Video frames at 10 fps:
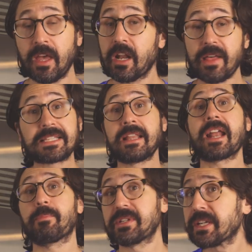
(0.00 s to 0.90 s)
Now, that's
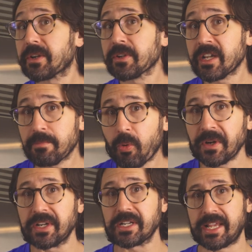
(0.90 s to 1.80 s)
not a particularly
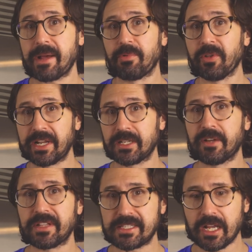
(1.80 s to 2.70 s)
important example in and
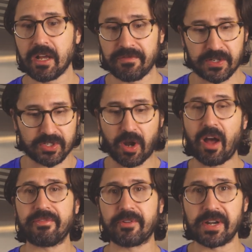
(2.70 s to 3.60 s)
of itself, I just
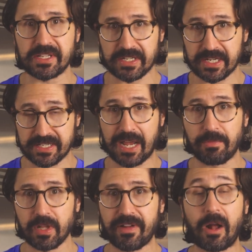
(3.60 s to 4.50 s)
offer it as an
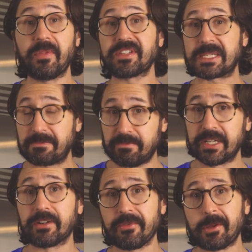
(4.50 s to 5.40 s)
example of how this is
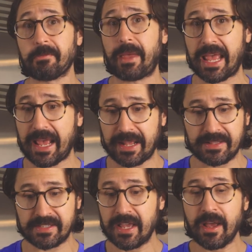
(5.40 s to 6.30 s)
bigger than
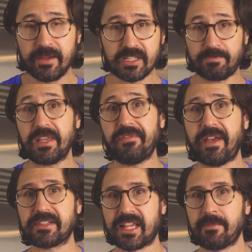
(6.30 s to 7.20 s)
pans. These
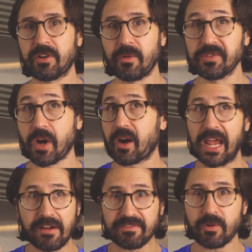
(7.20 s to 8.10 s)
PFAS chemicals are
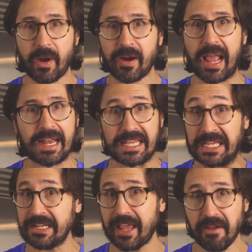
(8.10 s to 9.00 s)
everywhere and
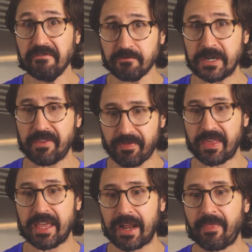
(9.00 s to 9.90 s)
in
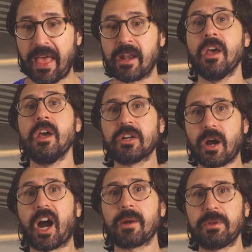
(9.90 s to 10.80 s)
everything, and that
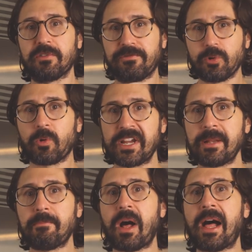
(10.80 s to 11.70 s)

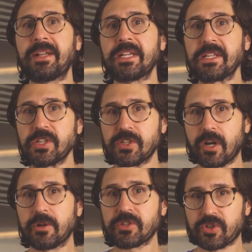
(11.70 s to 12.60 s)
carbon-fluorine bond is
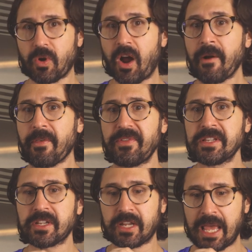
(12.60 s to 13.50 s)
so strong that
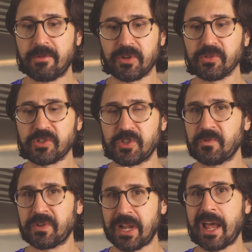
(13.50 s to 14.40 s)
these chemicals do
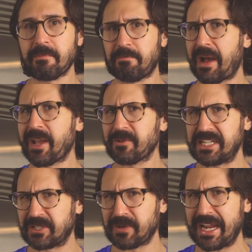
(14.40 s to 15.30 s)
not
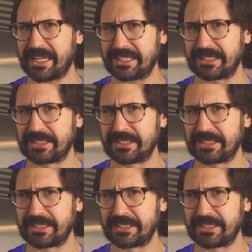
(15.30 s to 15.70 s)
biodegrade.